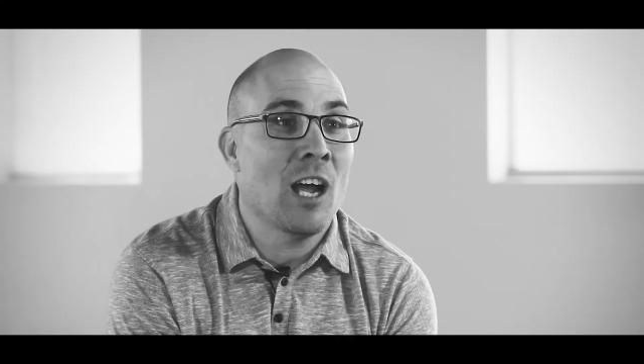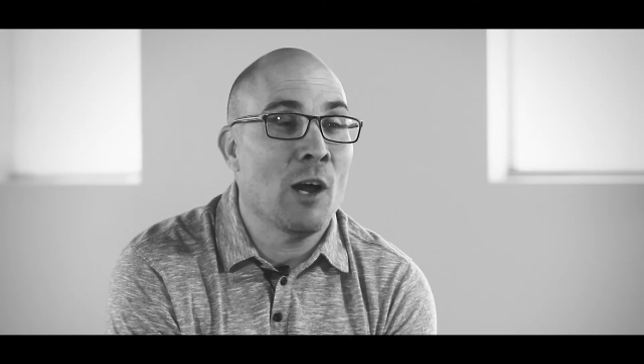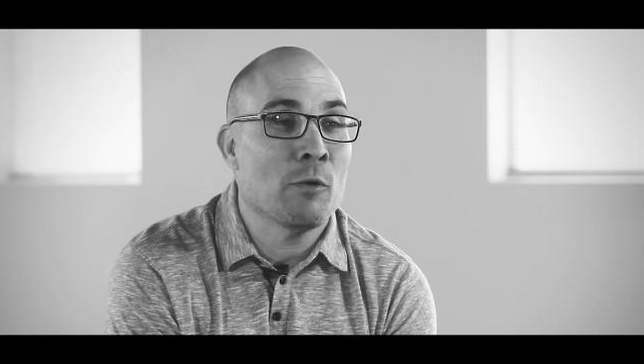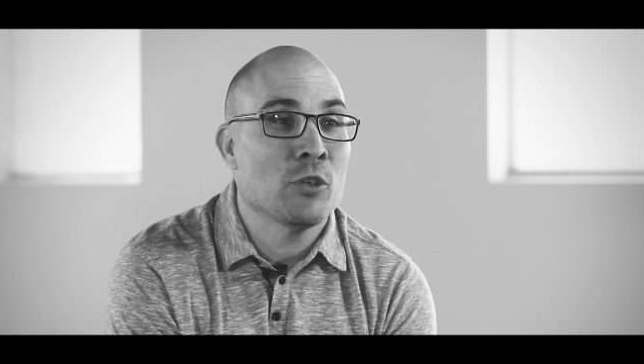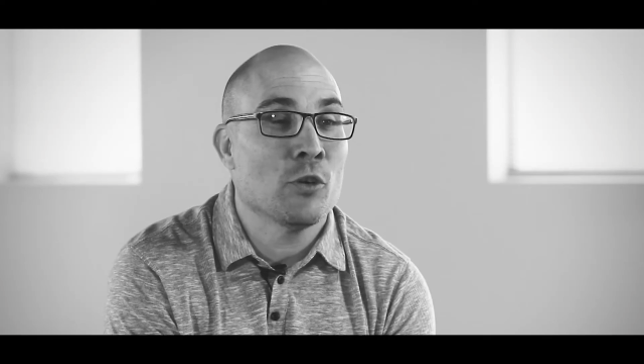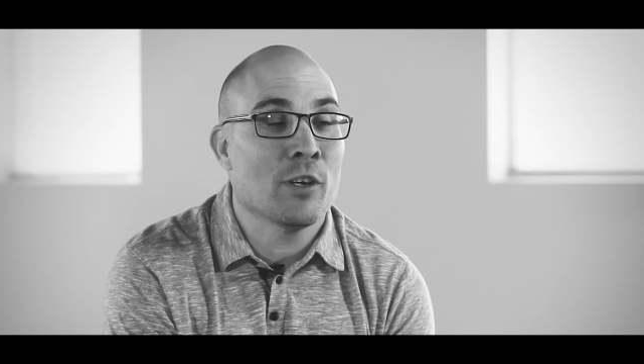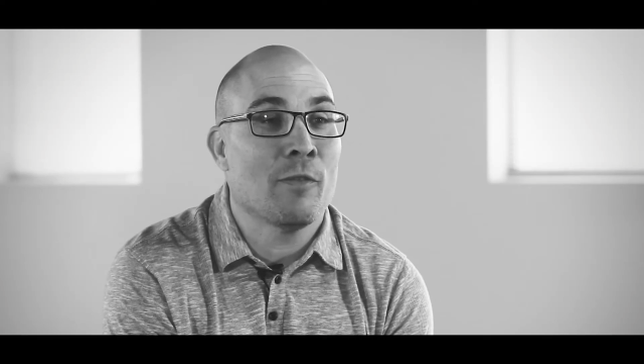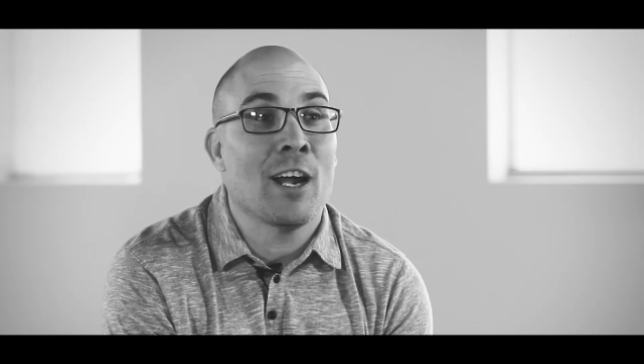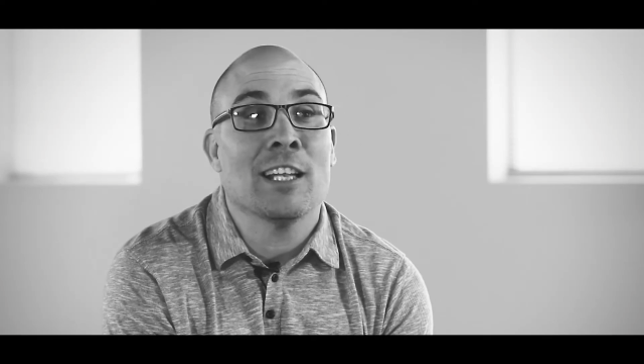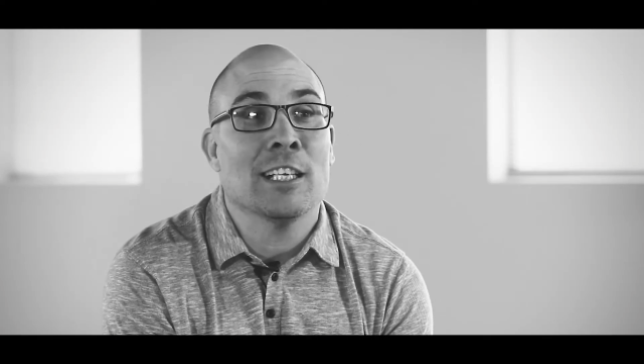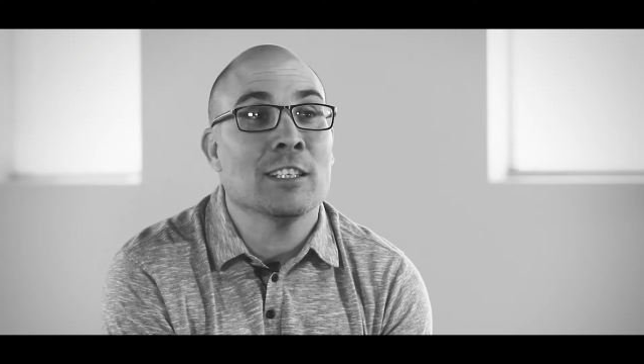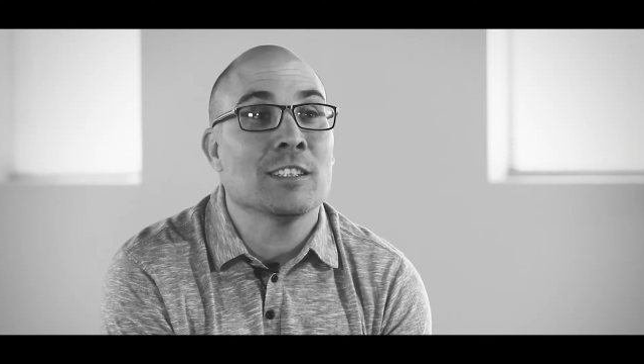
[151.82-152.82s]
I would turn to
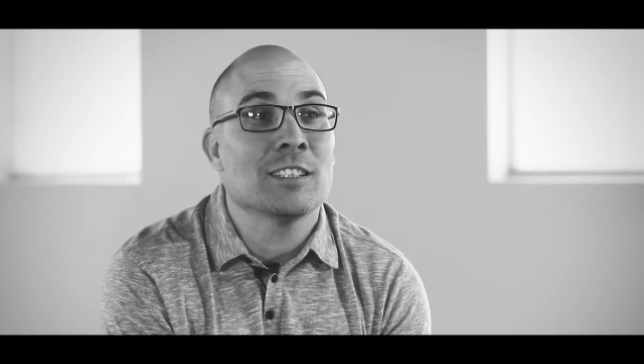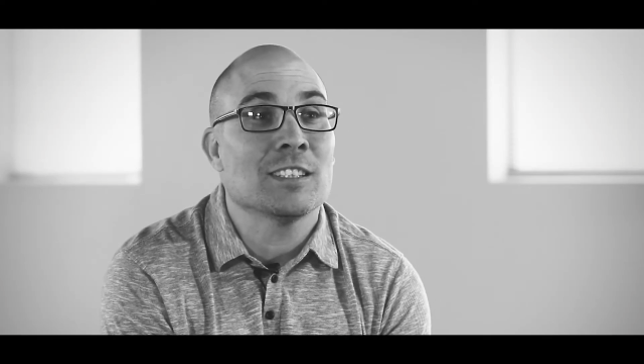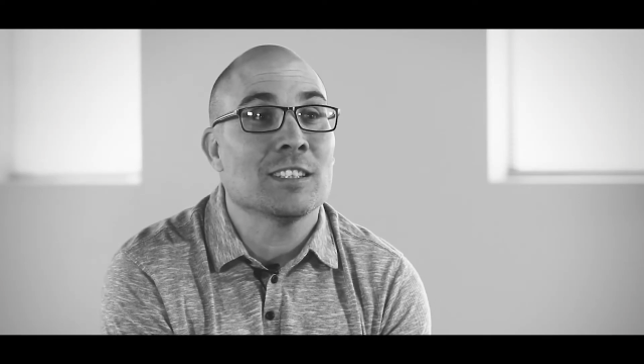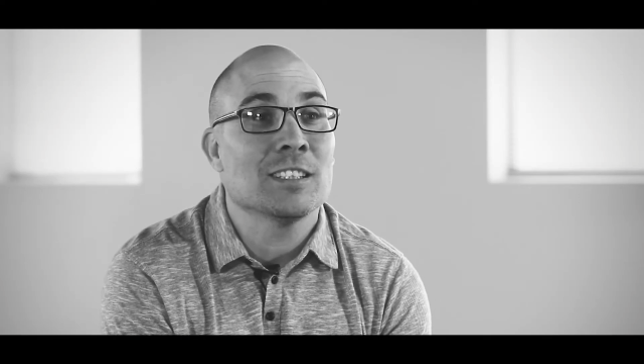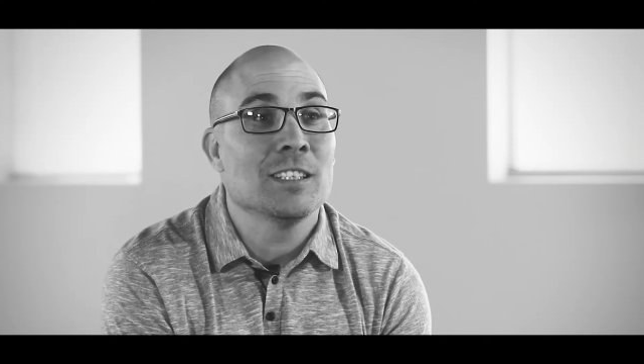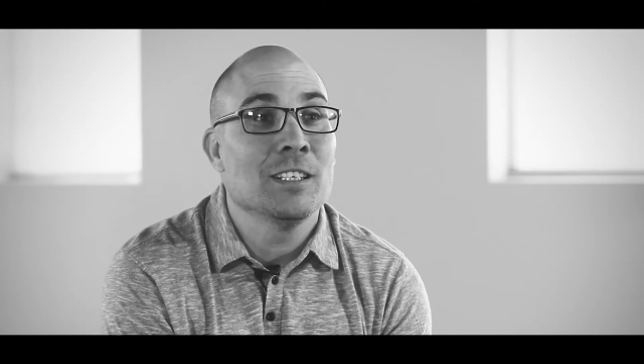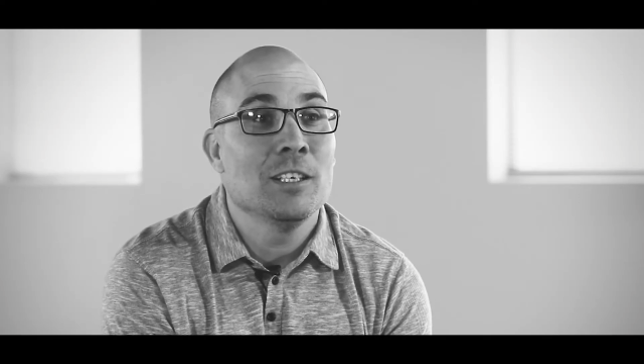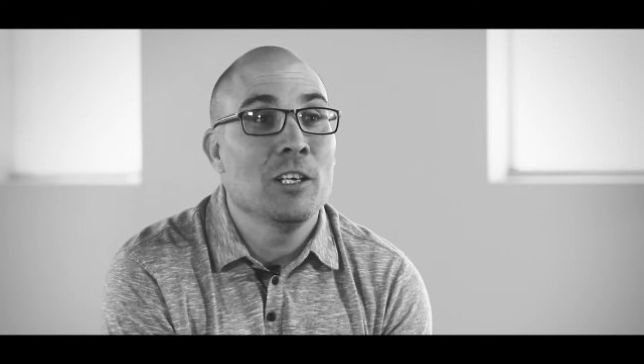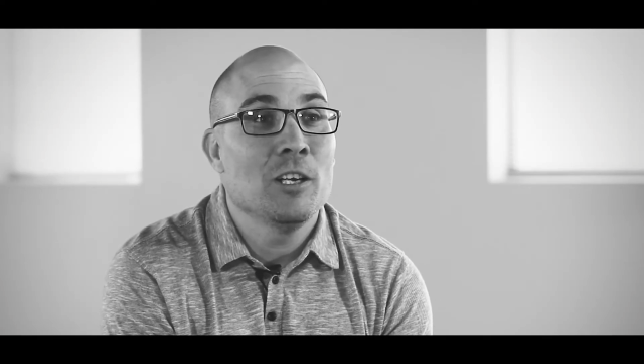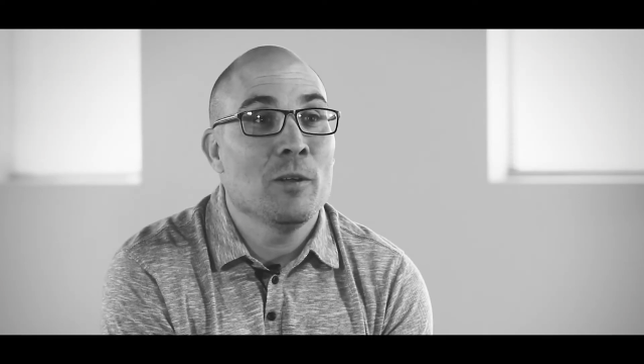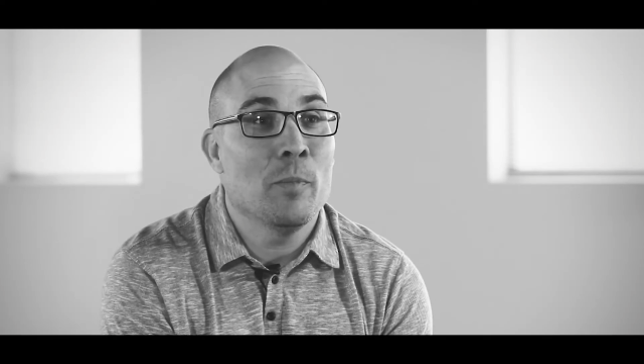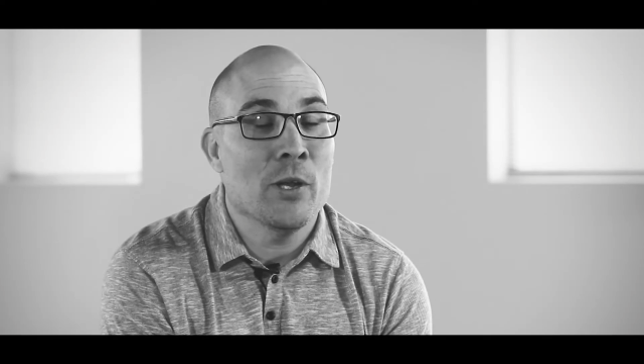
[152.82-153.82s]
violence.
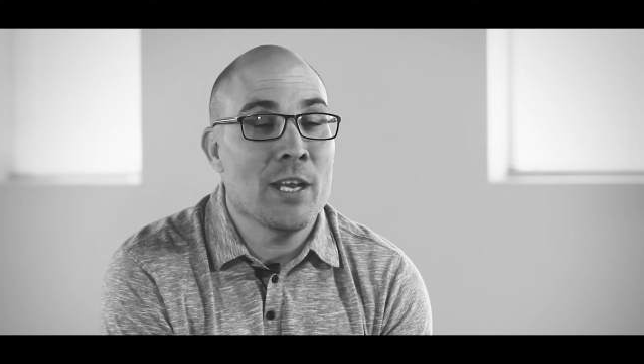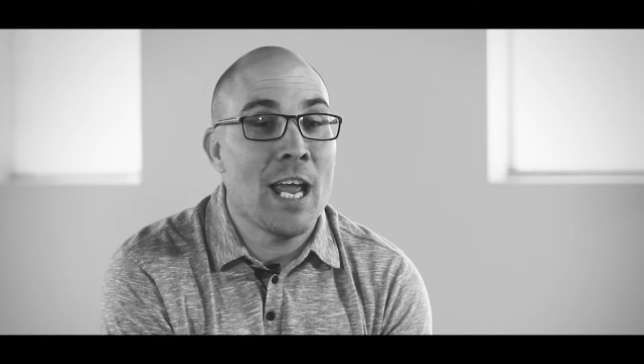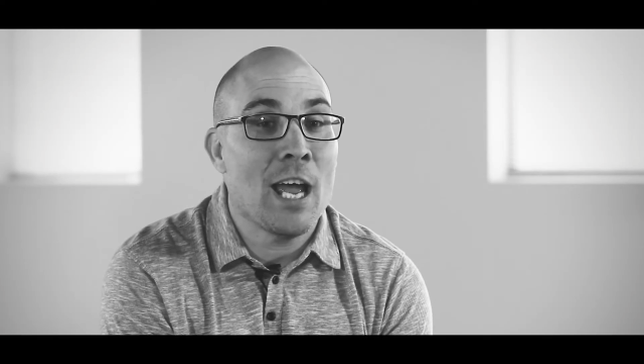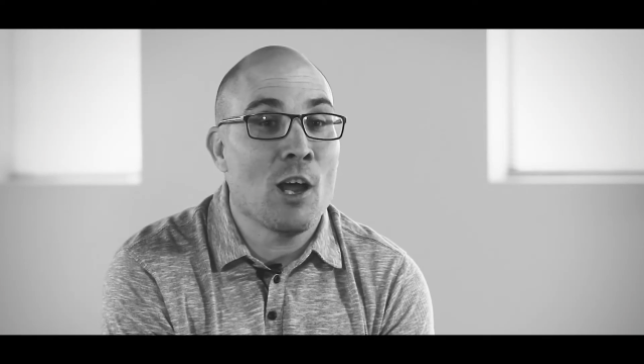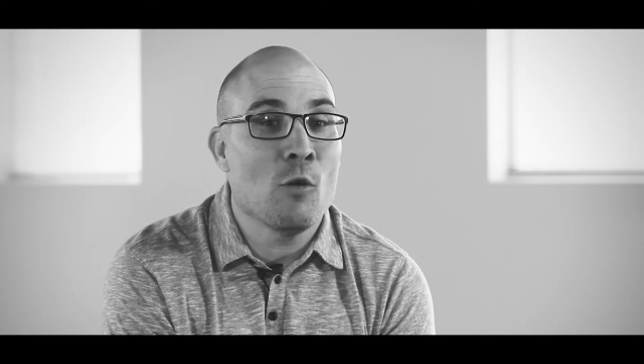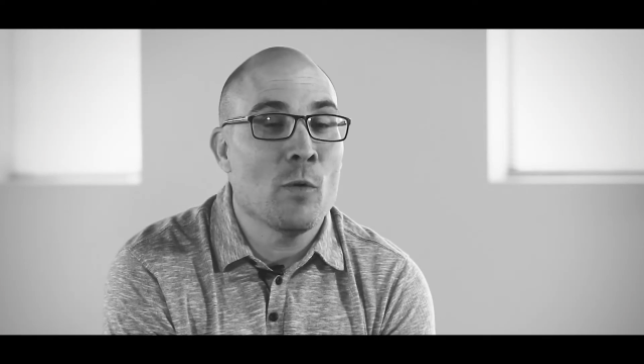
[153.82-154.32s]
But now